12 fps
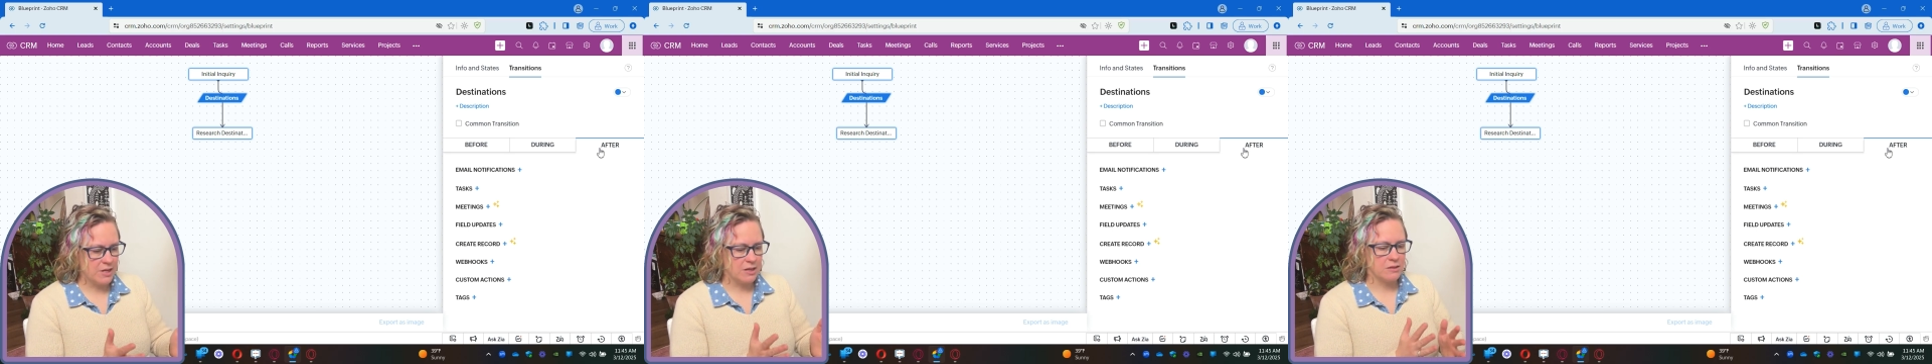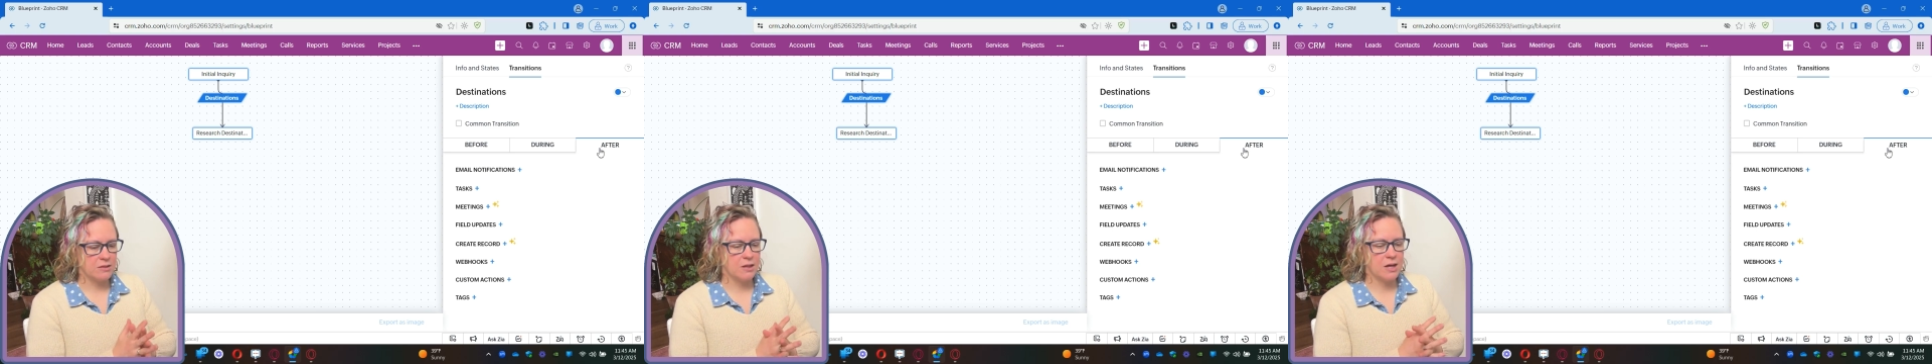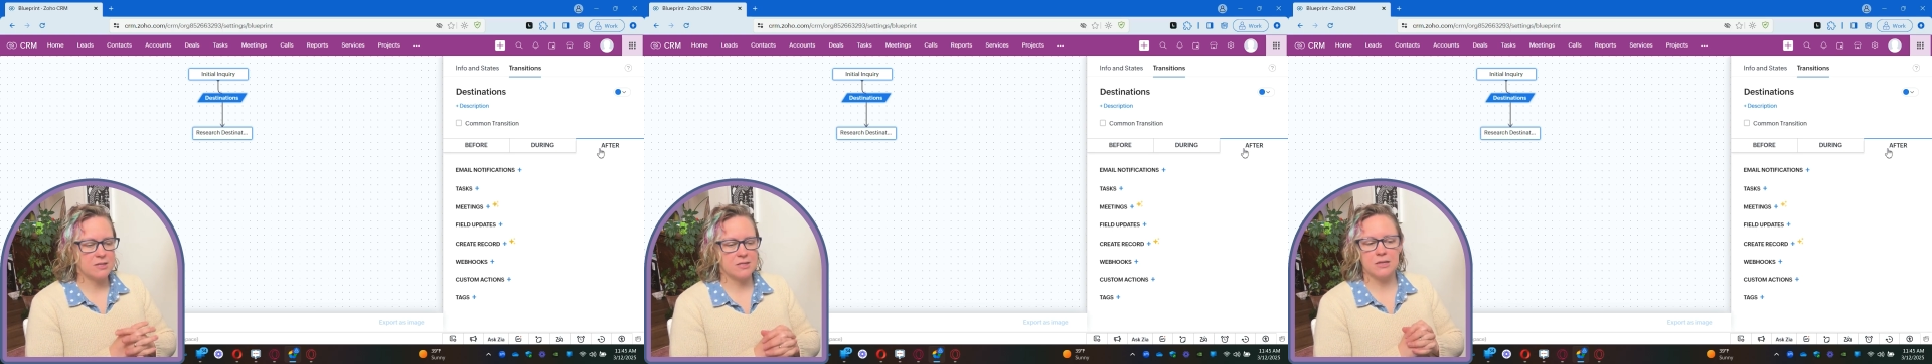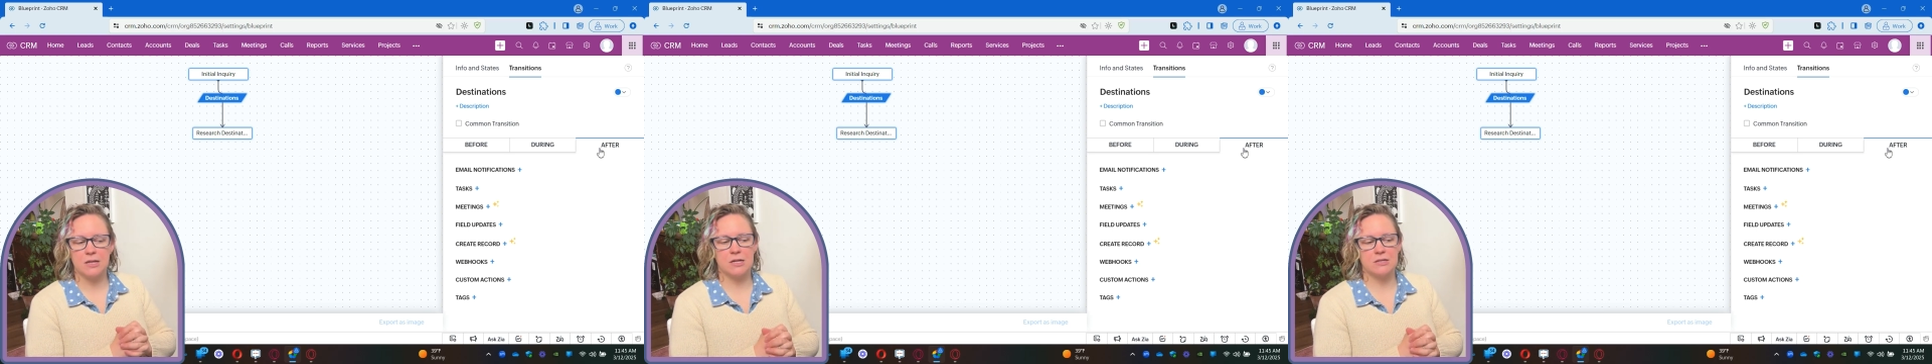Lots
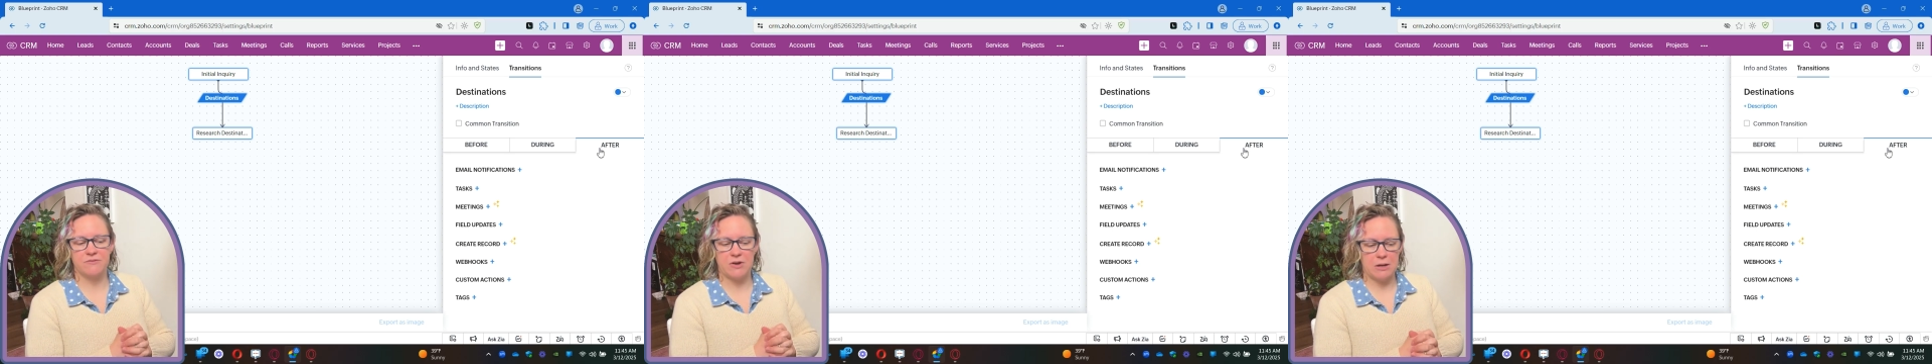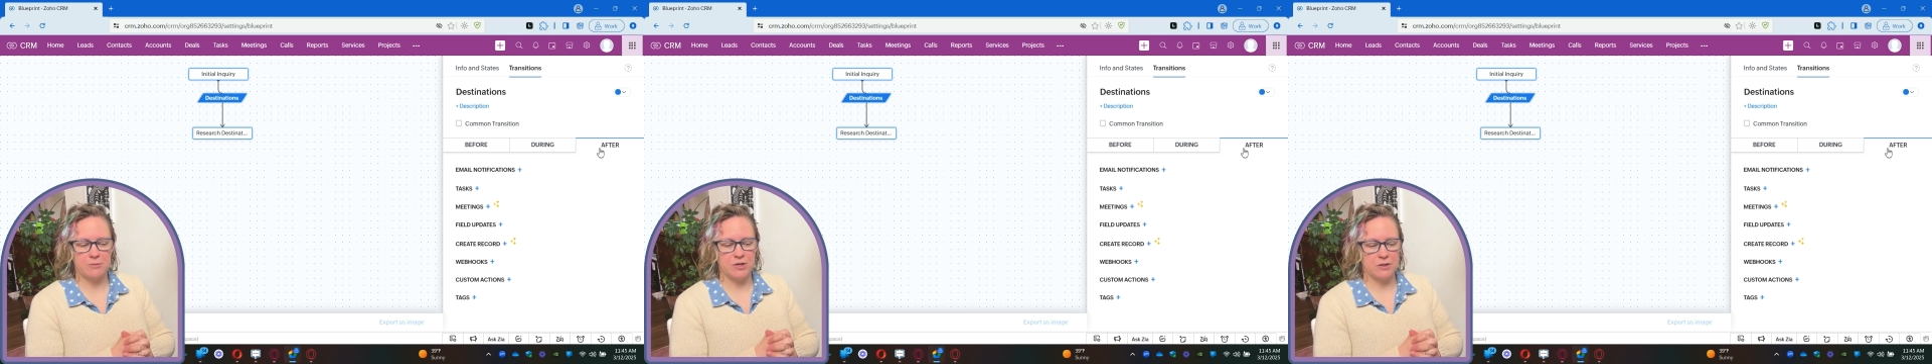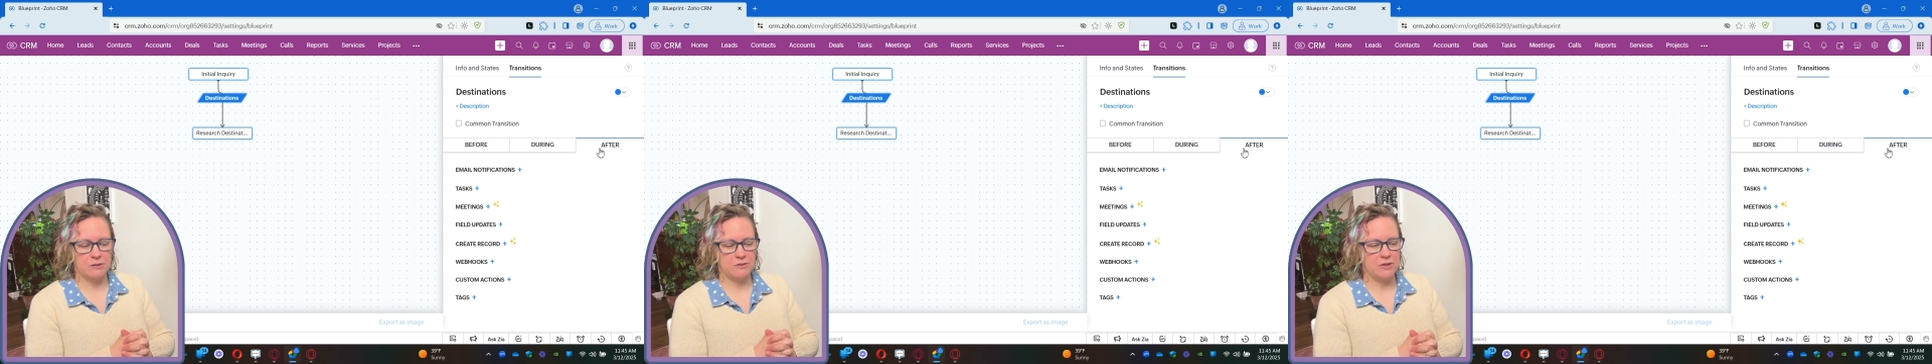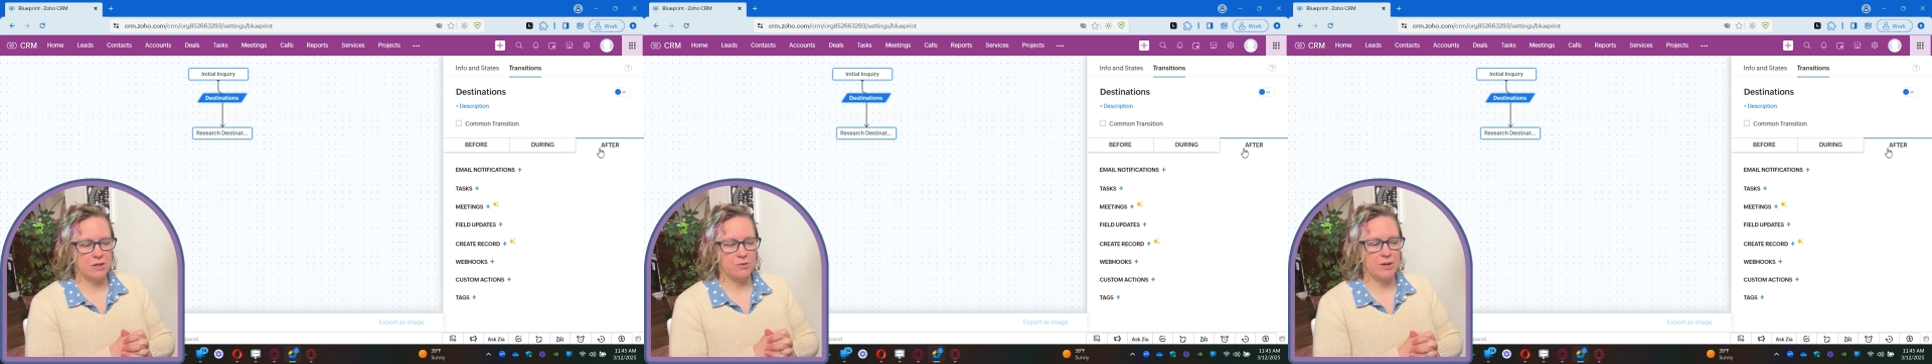and lots of options
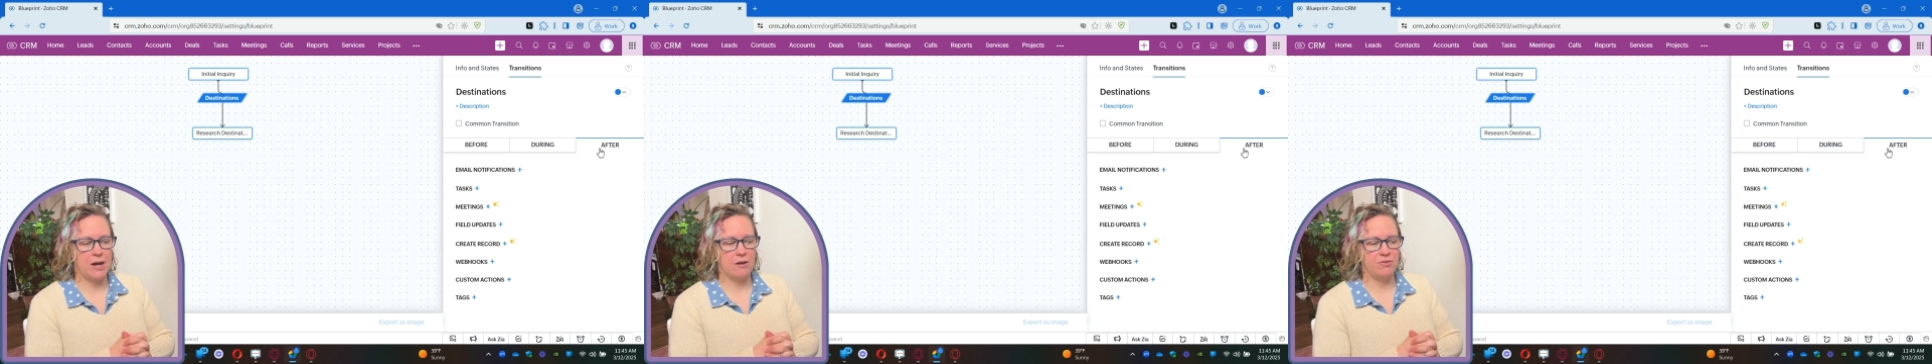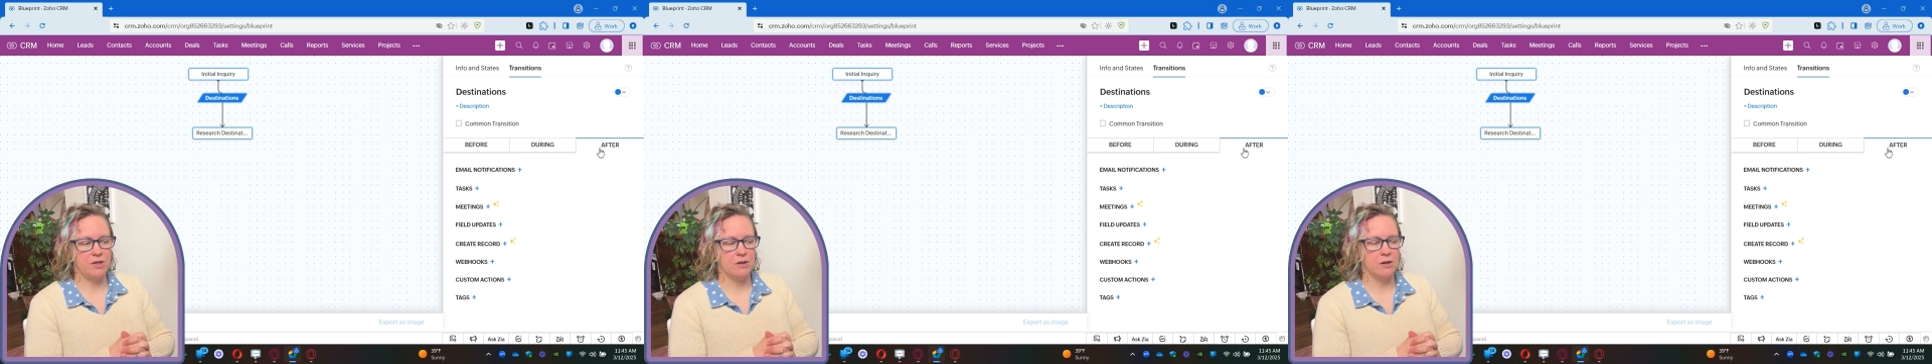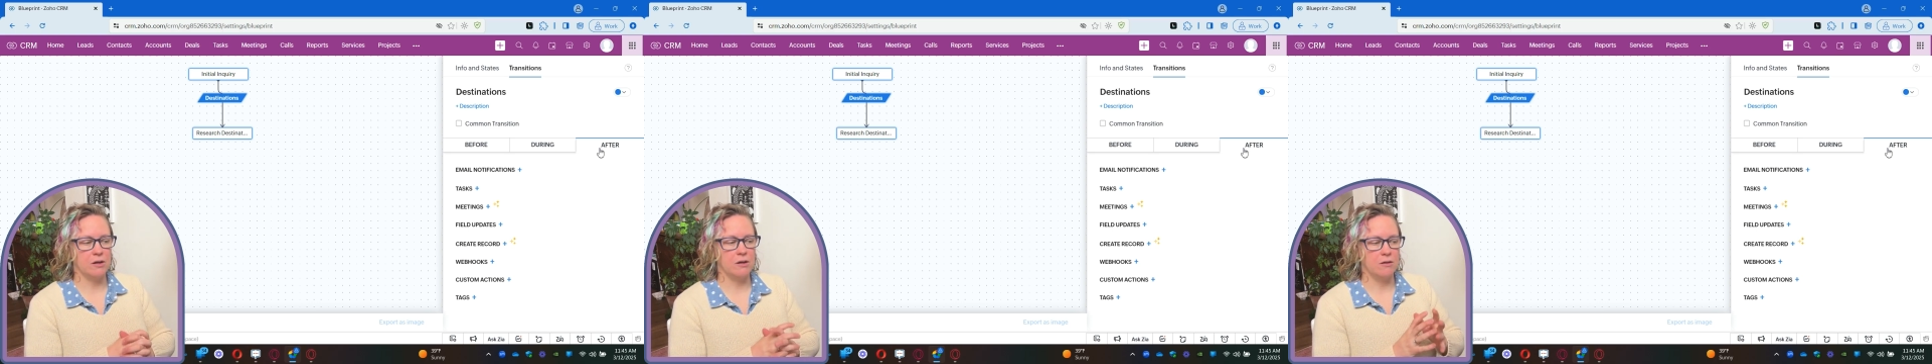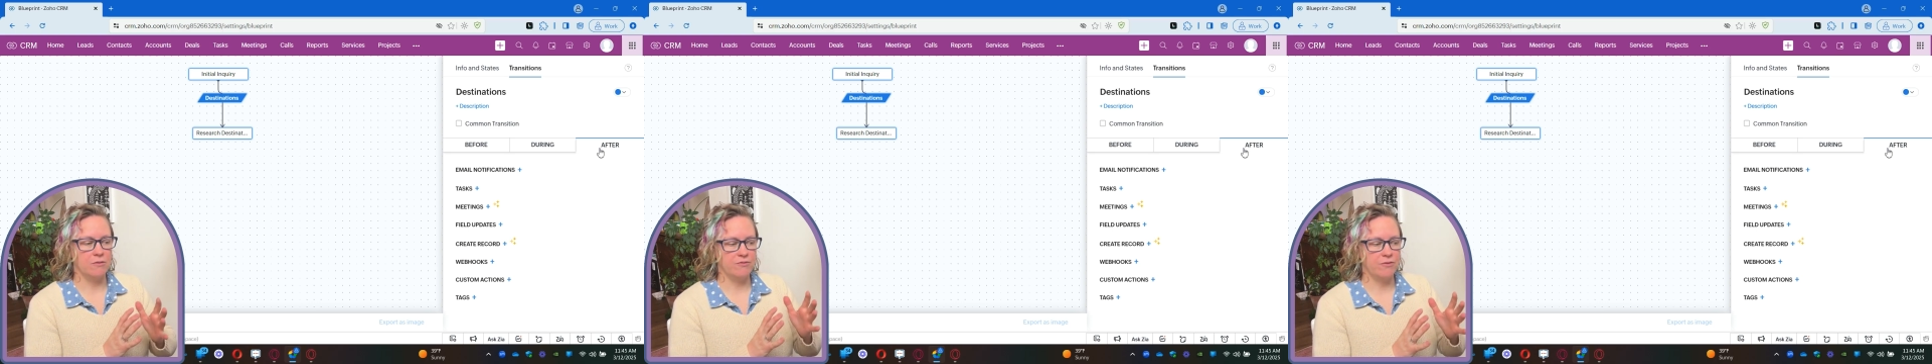that you have here
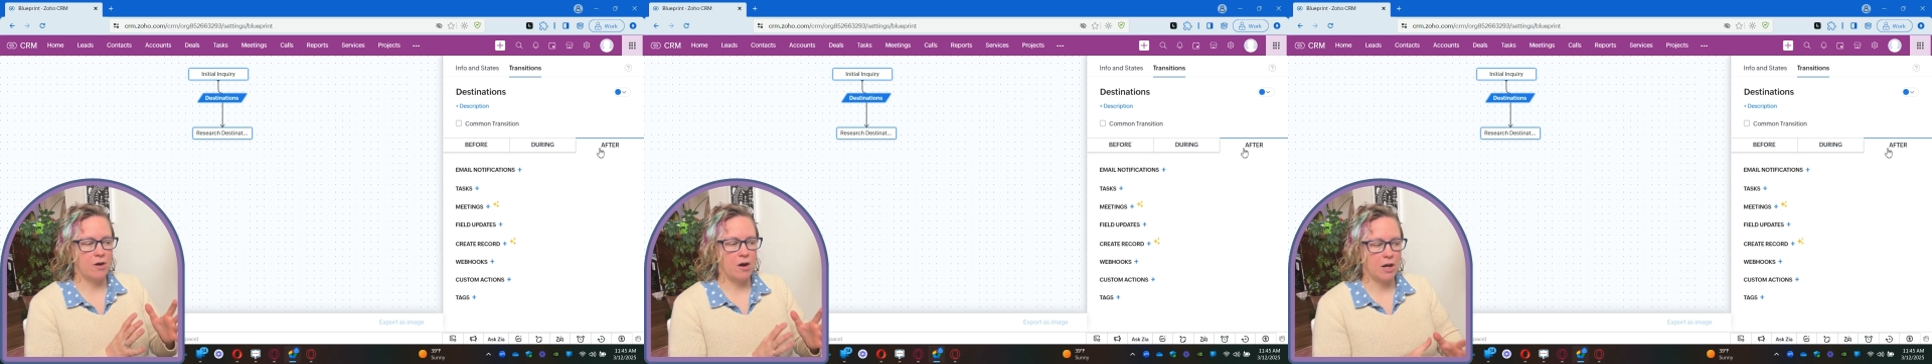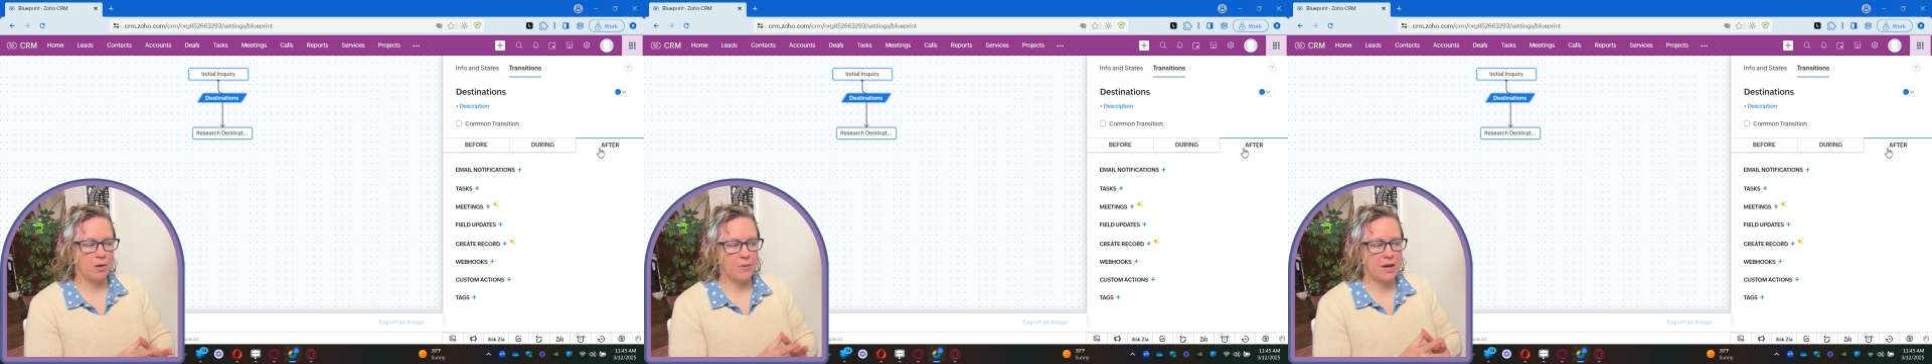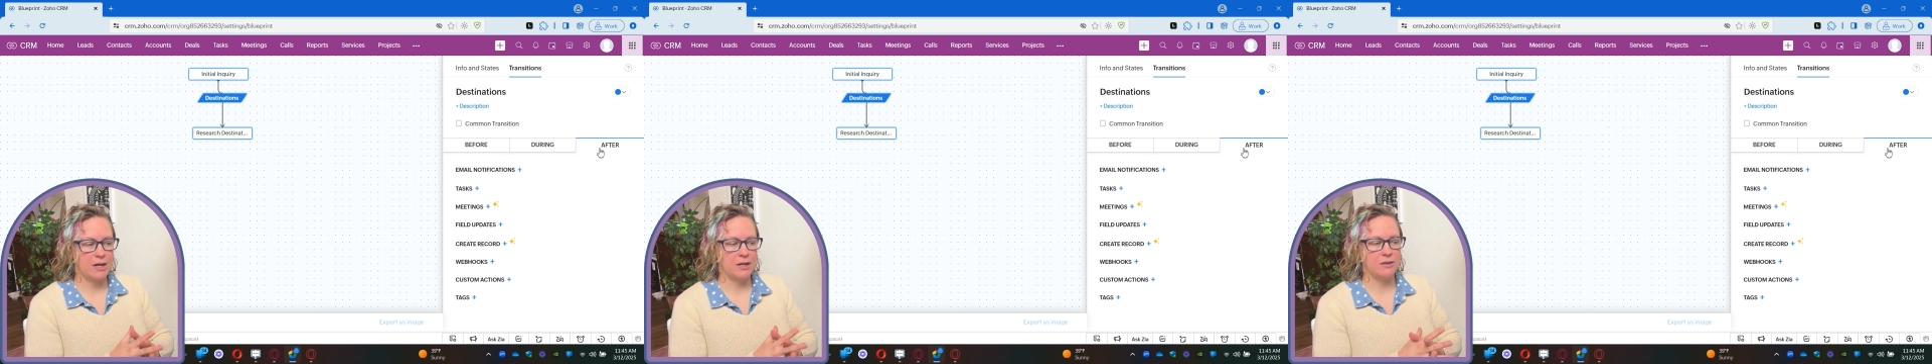of automatic